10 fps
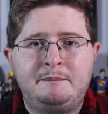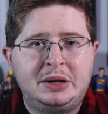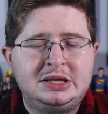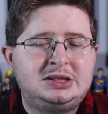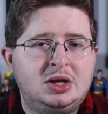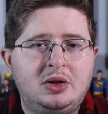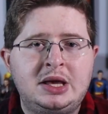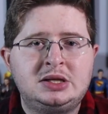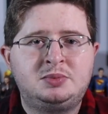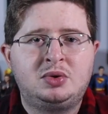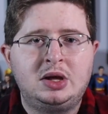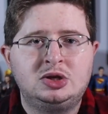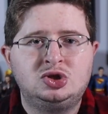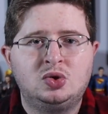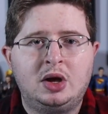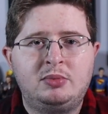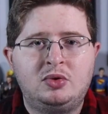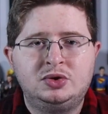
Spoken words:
but it still is pretty enjoyable.